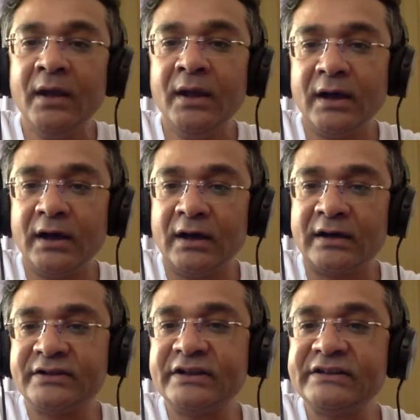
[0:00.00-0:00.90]

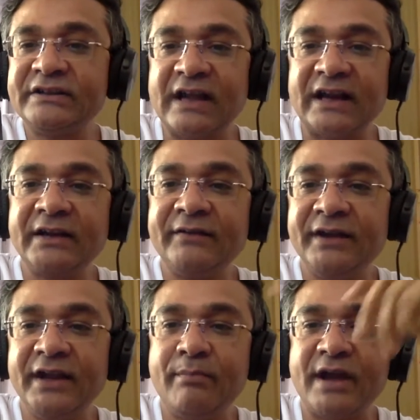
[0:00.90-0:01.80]
rajas is
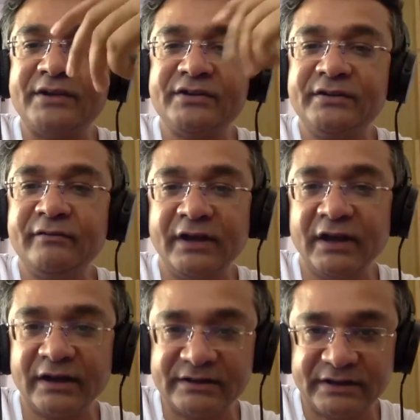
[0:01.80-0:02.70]
activity, passion,
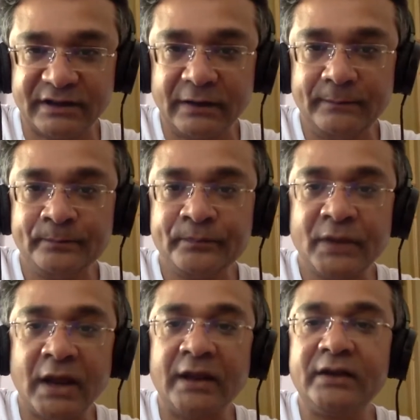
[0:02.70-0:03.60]
vigor, etc.,
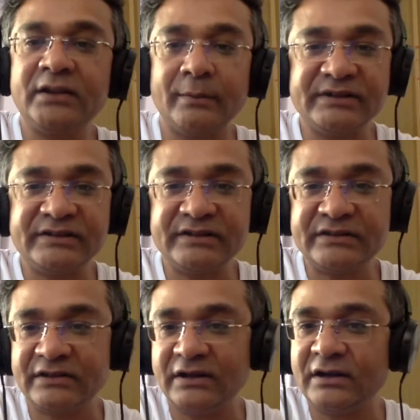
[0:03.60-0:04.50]
and tamas
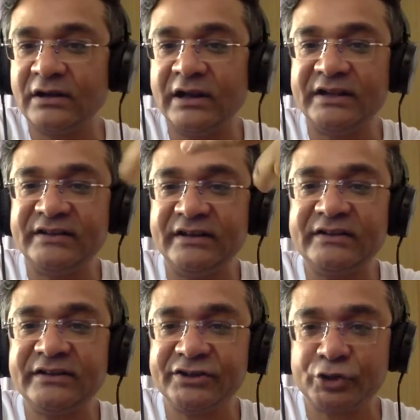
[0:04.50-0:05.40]
is
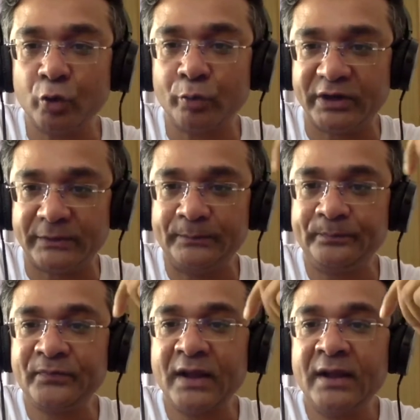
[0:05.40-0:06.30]
laziness and stupor.
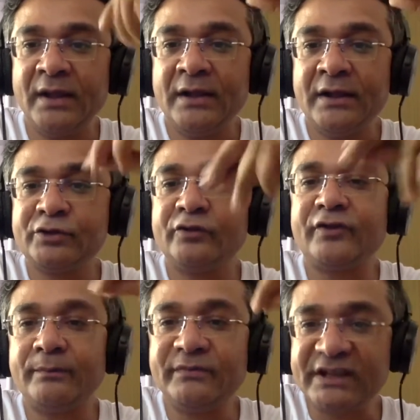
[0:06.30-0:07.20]
So,
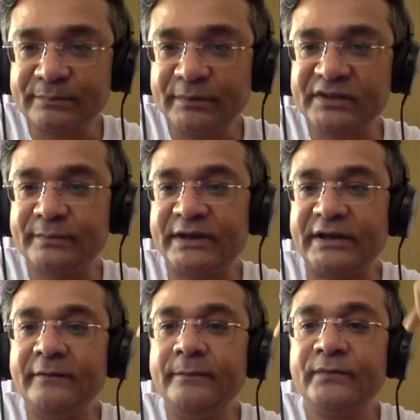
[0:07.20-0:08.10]
from this
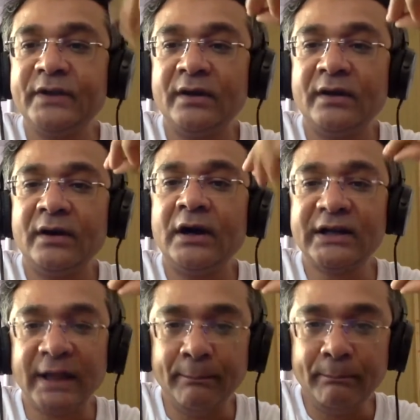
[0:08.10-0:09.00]
perspective, a
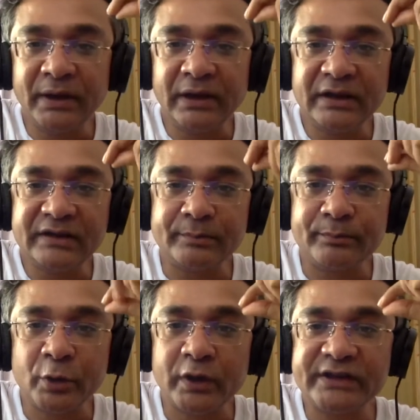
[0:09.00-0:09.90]
temple is a
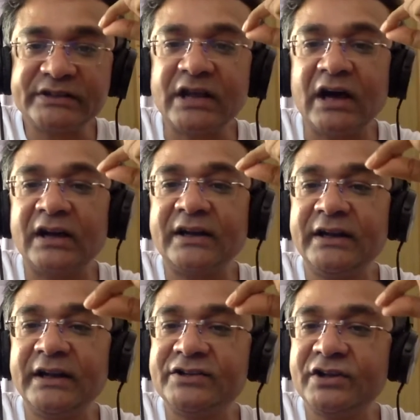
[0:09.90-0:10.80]
purest
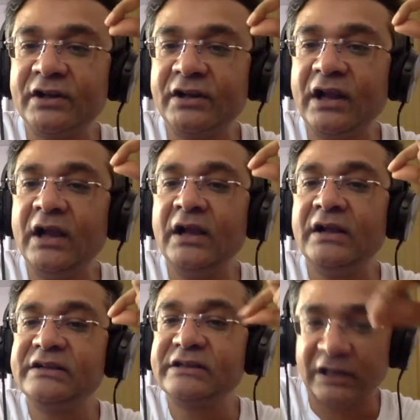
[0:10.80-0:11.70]
architectural,
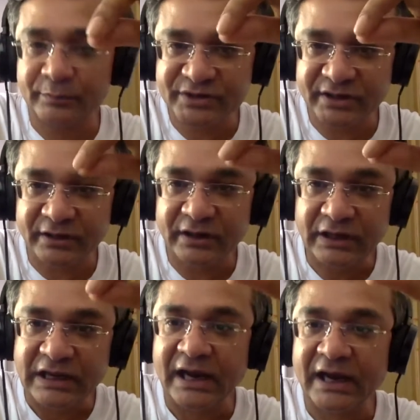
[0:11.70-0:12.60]
sculptural,
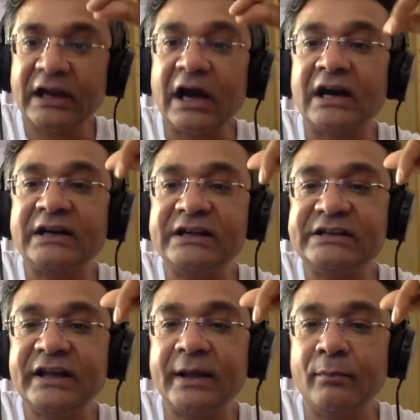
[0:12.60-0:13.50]
and
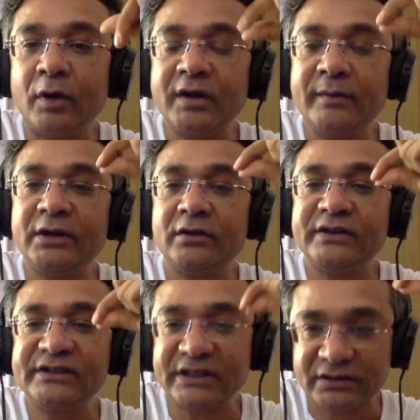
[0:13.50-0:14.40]
artistic embodiment of
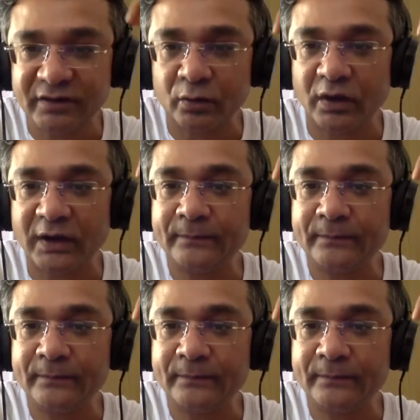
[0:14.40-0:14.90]
the sattva guna.